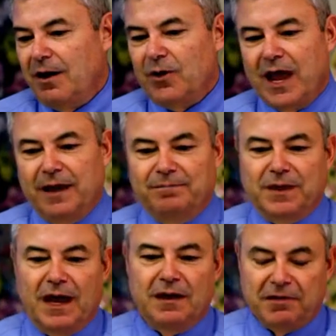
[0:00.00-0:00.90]
Okay,
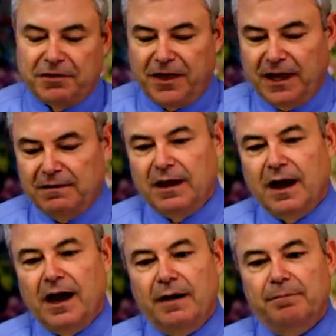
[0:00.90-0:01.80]
another thing
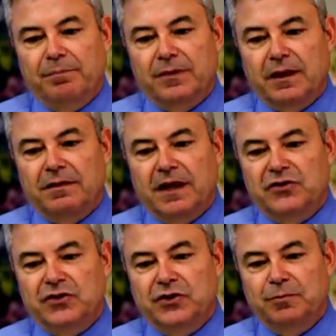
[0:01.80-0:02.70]

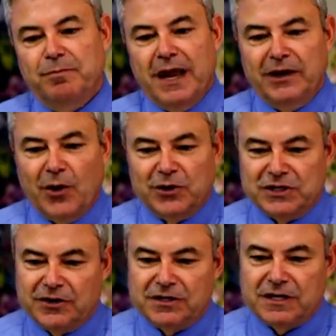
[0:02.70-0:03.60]
that you may
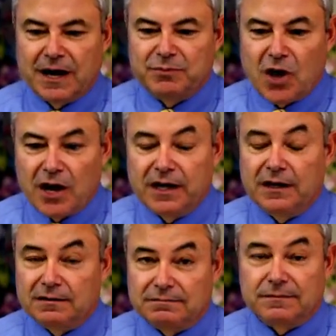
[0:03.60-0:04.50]
notice here is that I'm
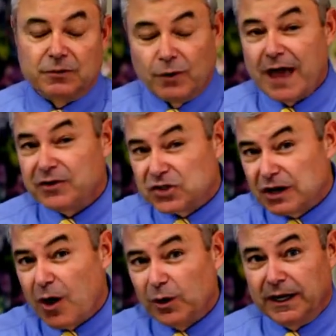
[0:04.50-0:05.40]
talking rather
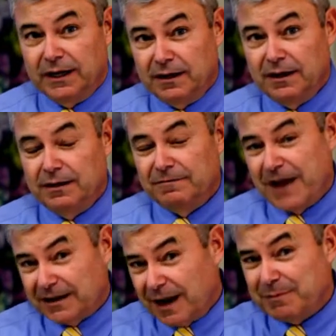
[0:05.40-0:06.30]
slowly. In
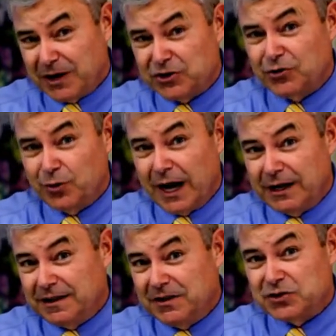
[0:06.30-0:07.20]
fact, I'm not sure when I
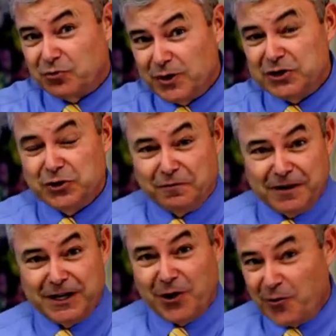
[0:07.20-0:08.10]
did this original
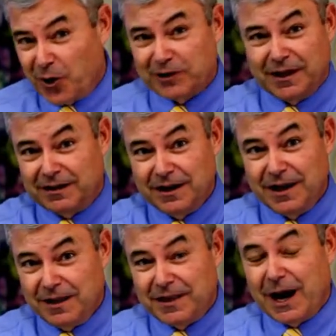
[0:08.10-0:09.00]
video work that
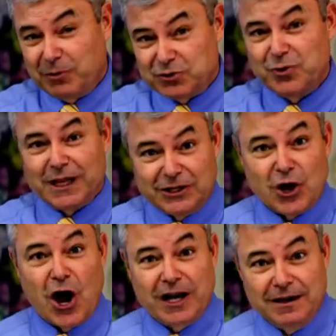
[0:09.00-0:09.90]
I was really
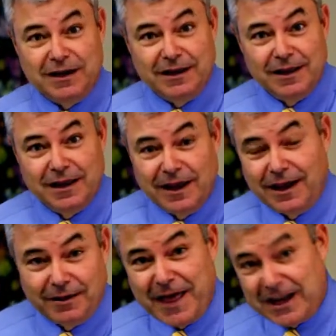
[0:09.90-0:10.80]
talking
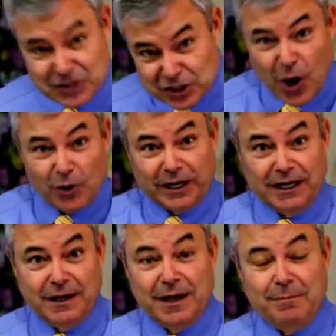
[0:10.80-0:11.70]
that slowly.